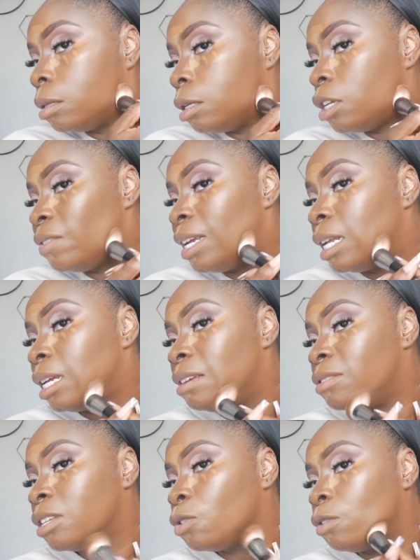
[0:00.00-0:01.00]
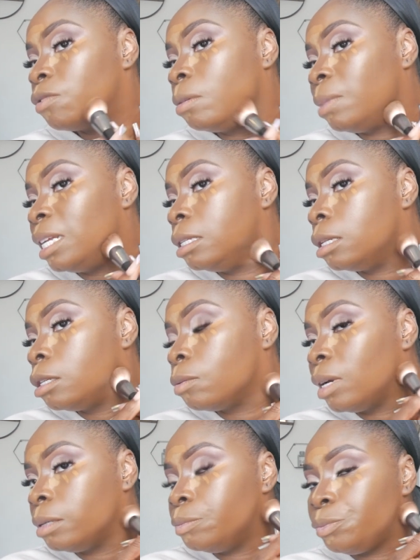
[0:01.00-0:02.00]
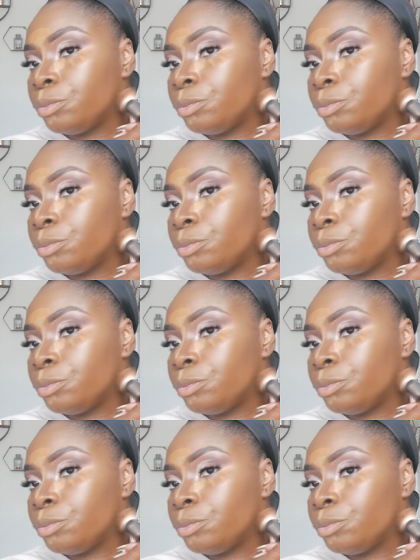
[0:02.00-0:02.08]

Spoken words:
I just think it gives a softer blend this way.